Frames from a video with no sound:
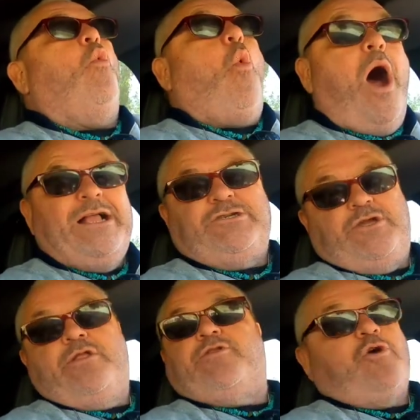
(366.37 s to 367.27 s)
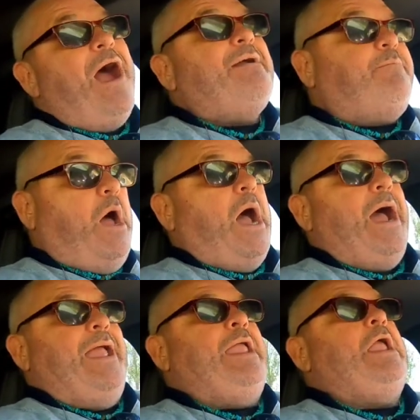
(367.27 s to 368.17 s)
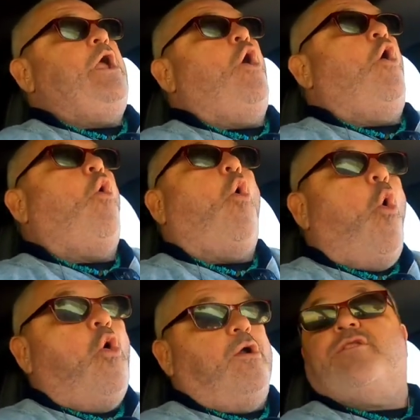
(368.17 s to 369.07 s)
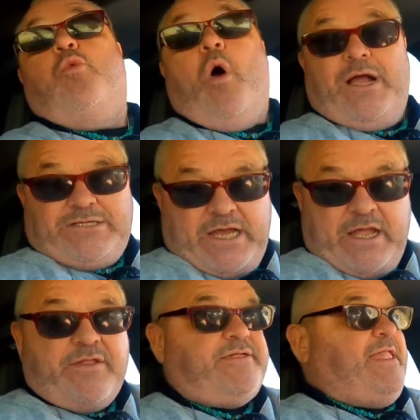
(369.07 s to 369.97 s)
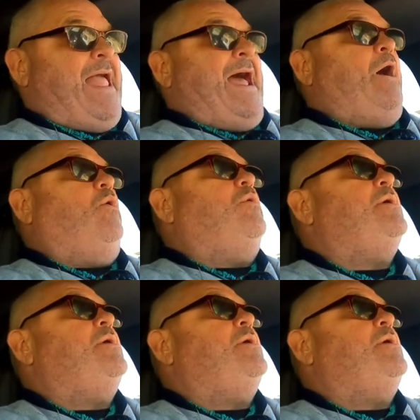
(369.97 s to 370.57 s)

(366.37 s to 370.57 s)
watched us drive by or is watching us now.